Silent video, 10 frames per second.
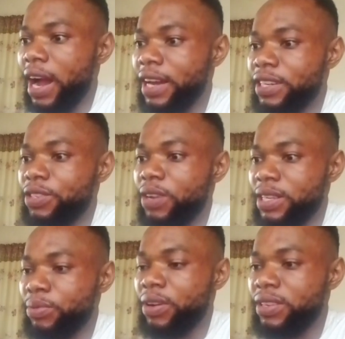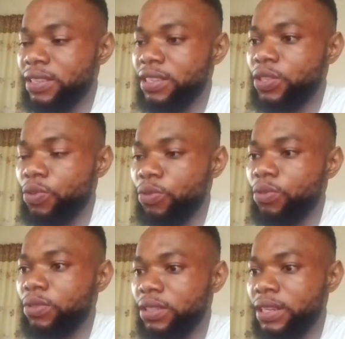adding transparency
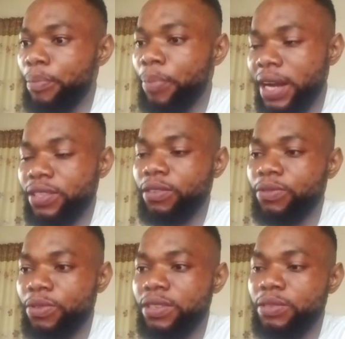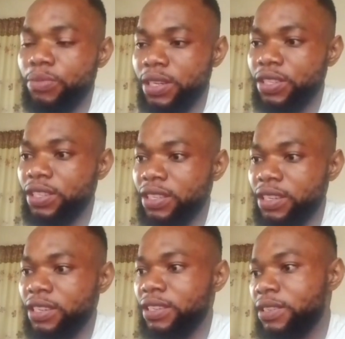to the part of those images
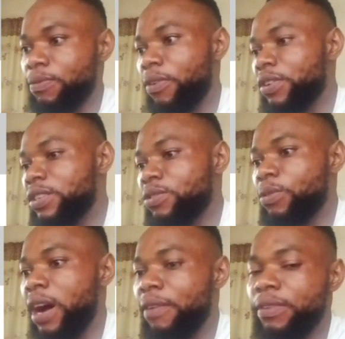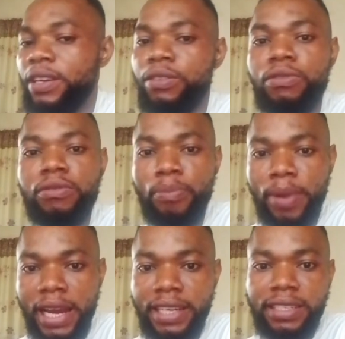is for it to have a good
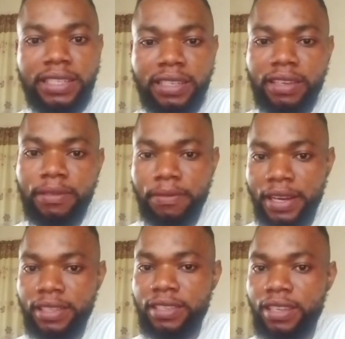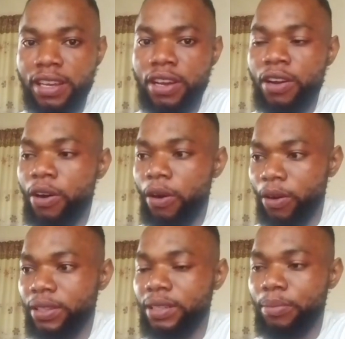blending effect
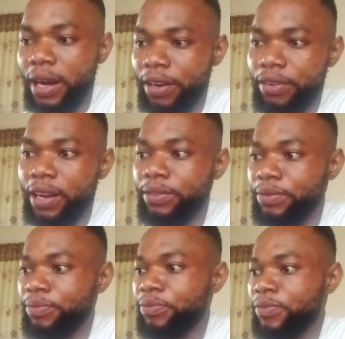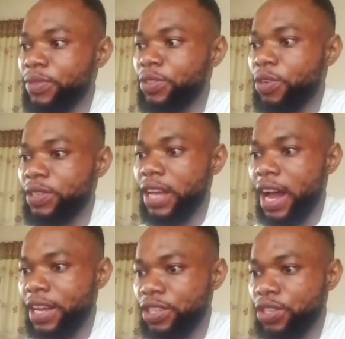on the background, just
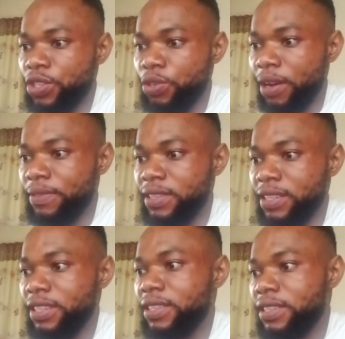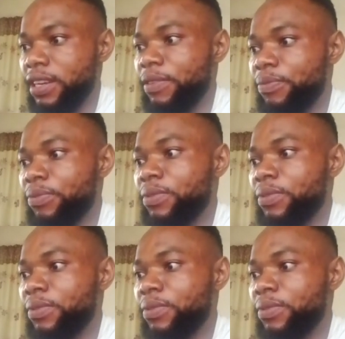as you have seen it here.